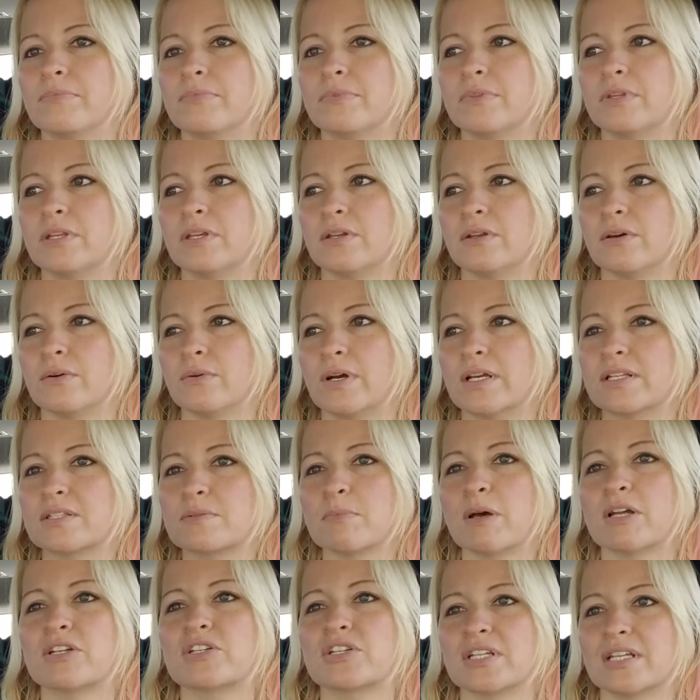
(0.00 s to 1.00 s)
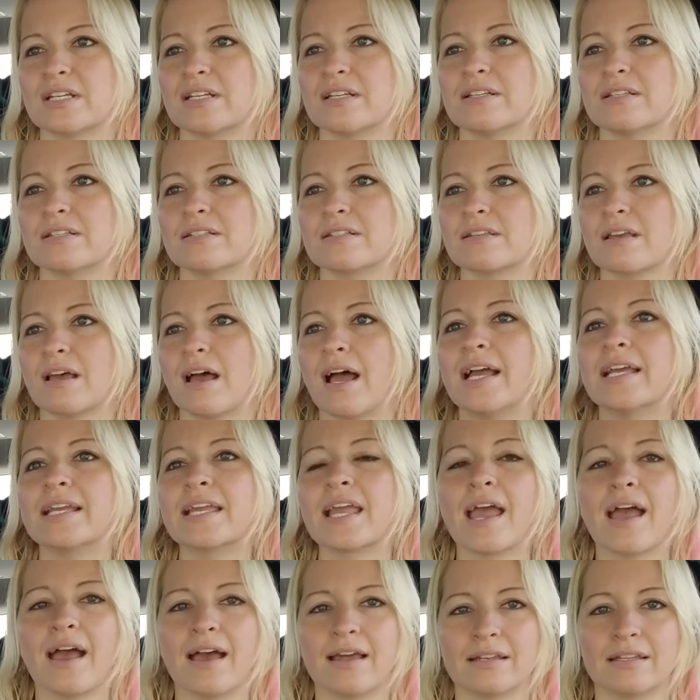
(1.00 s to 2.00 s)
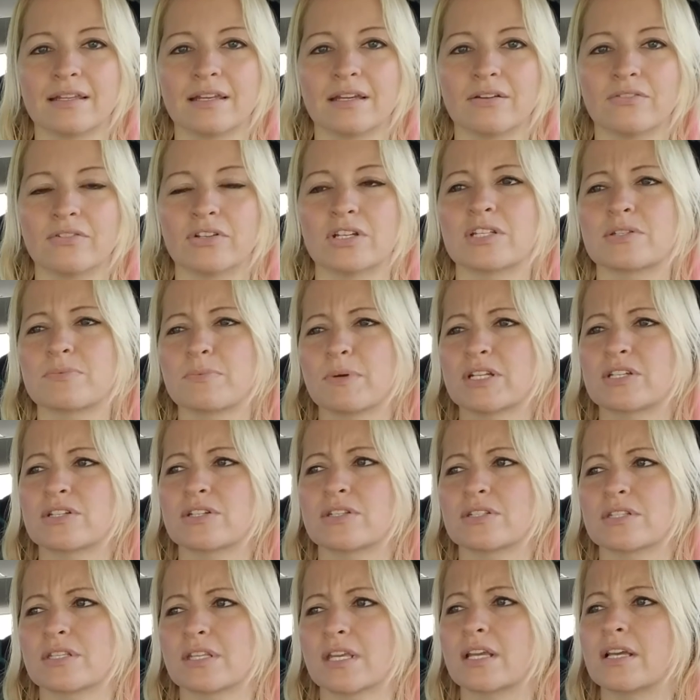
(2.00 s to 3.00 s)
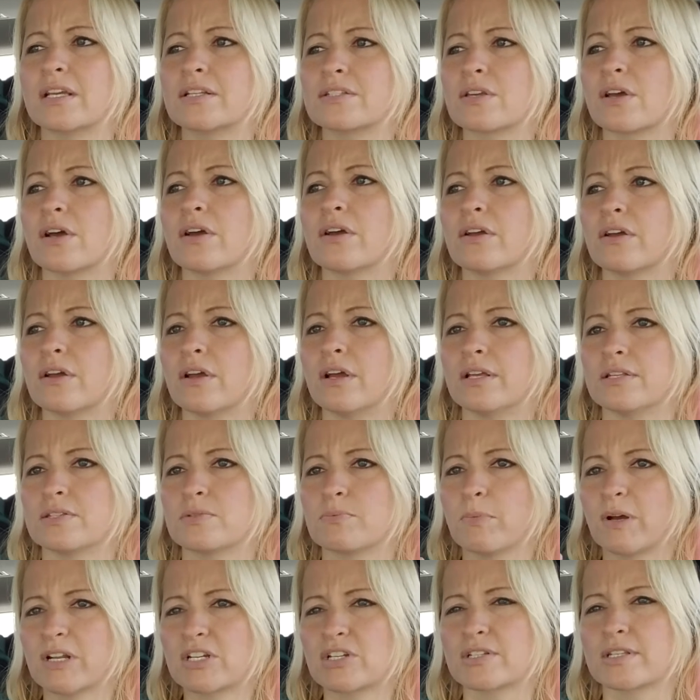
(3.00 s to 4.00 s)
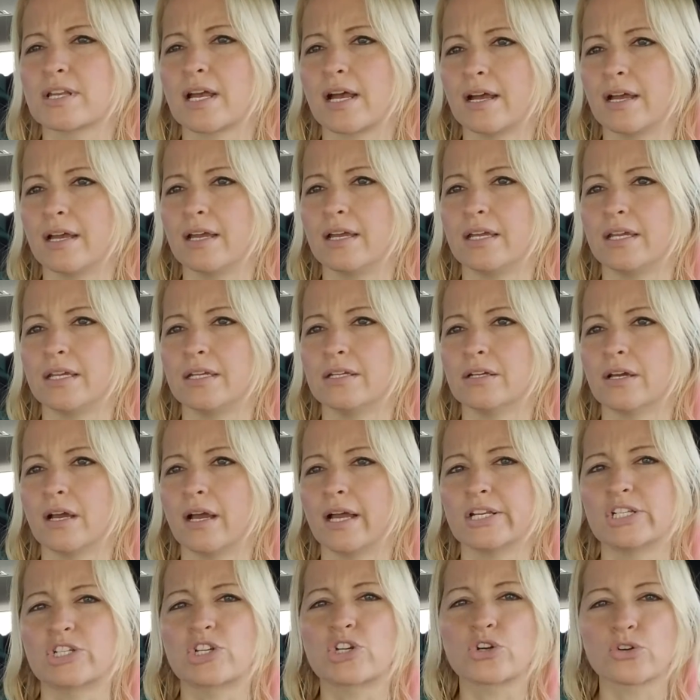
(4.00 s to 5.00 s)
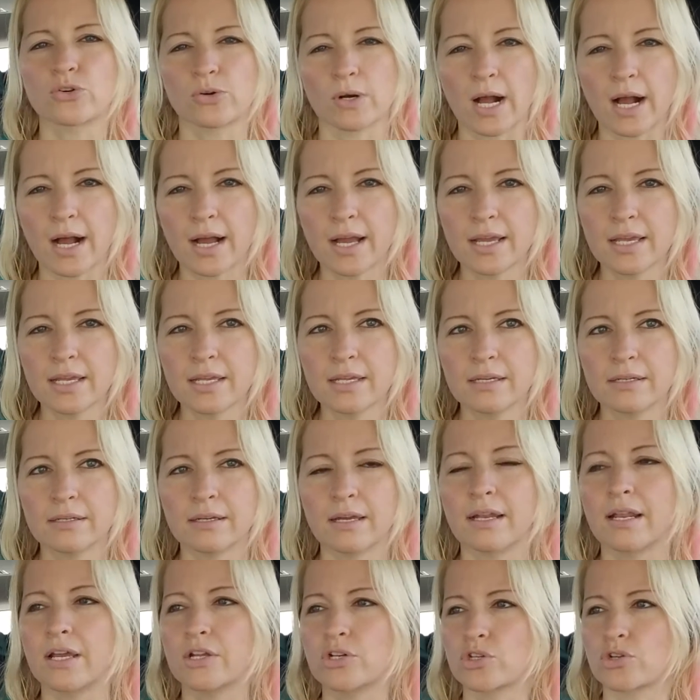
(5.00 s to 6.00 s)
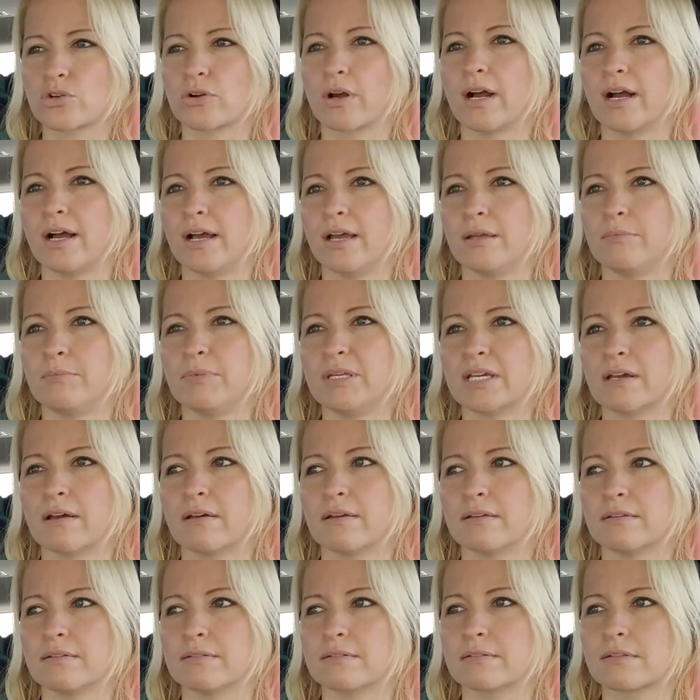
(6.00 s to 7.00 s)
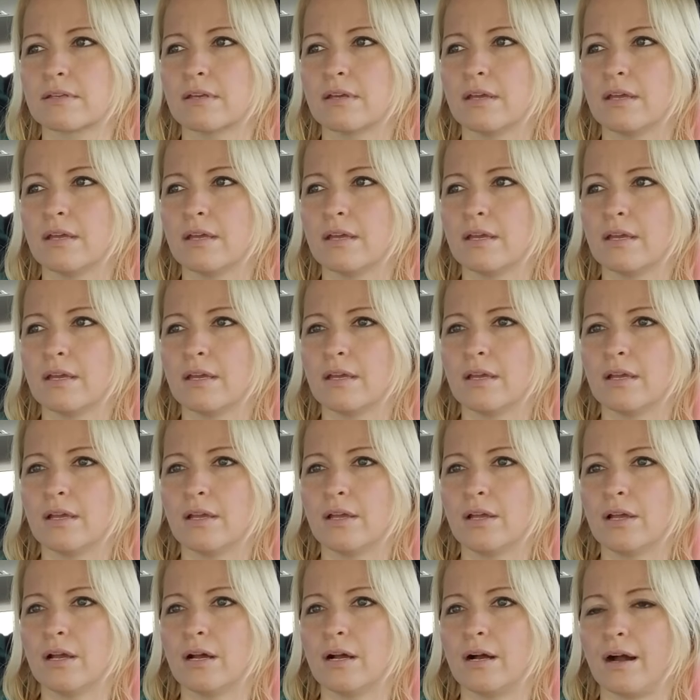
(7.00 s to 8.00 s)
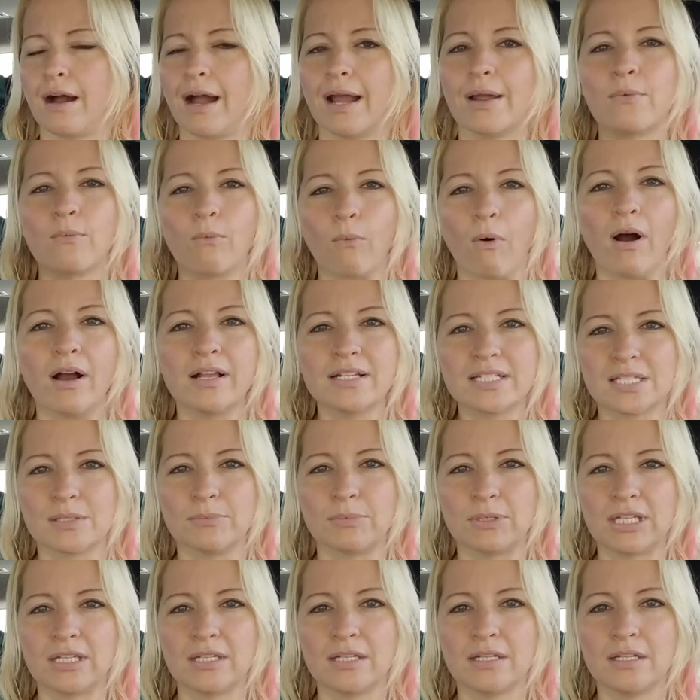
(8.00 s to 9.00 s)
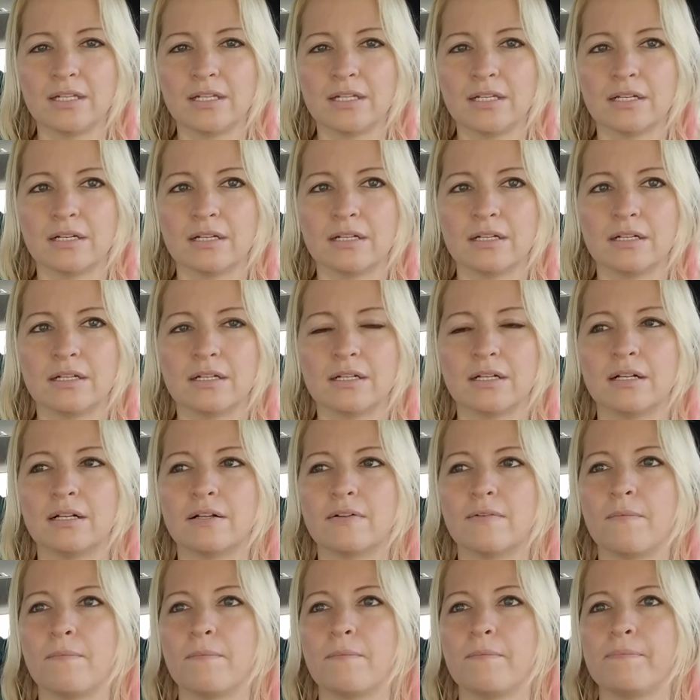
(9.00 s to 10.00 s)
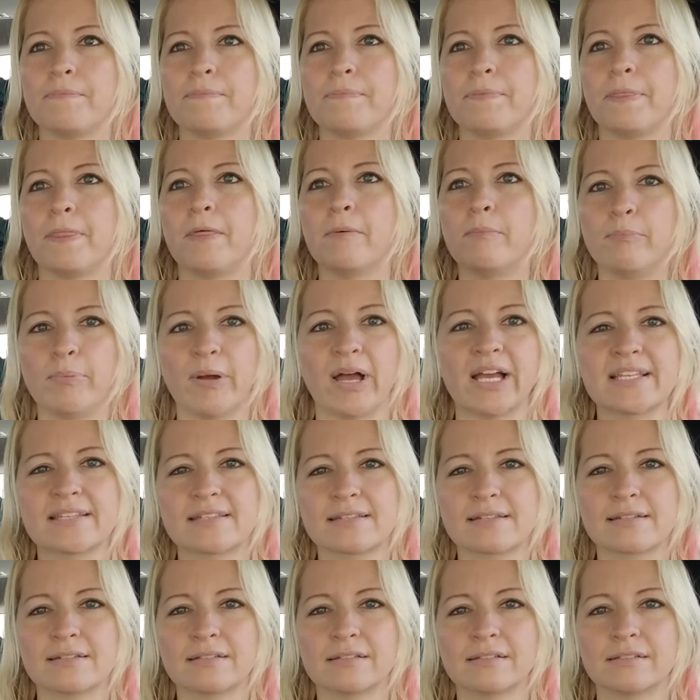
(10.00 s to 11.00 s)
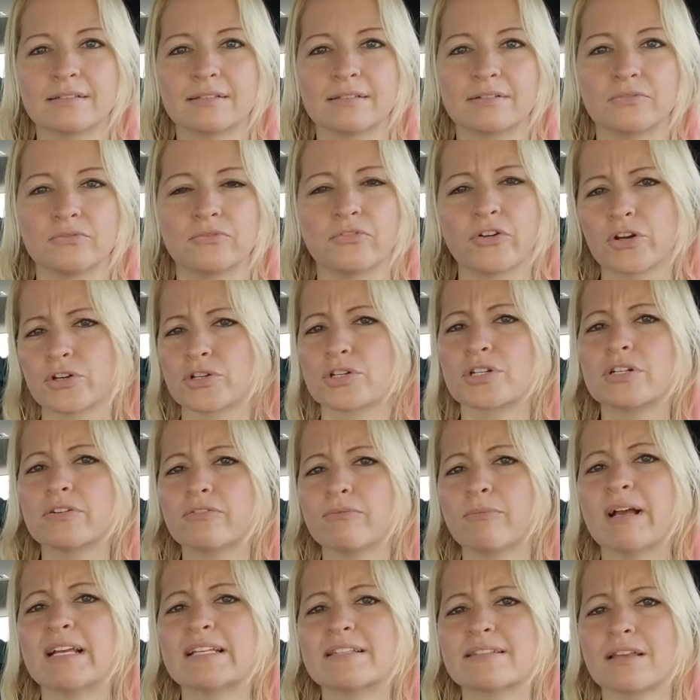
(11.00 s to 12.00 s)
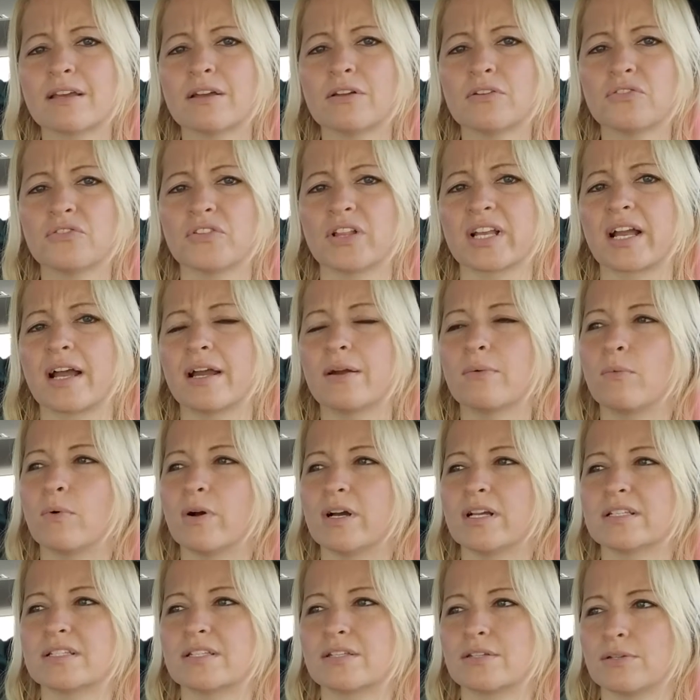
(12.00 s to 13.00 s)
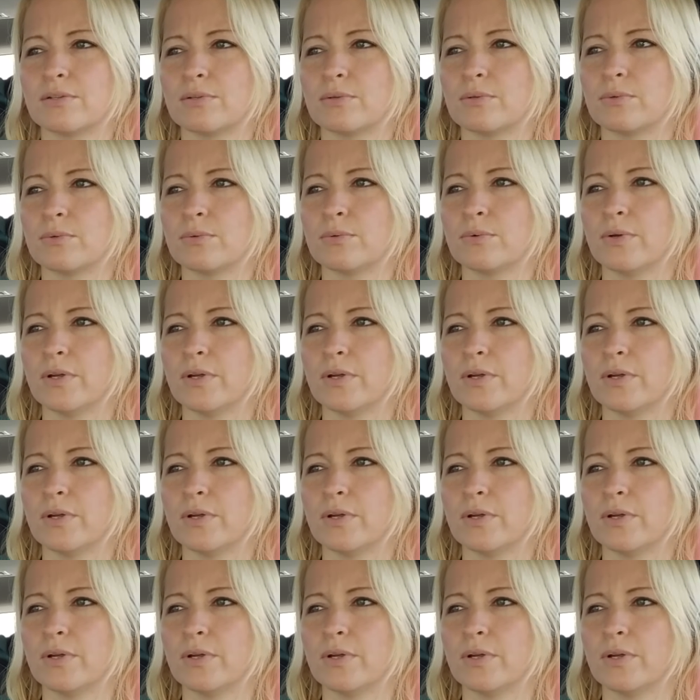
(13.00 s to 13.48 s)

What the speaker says: you know, as much as I can give, and as much as like as much as I try, and I try because I want to be the best version of myself. Like, I want to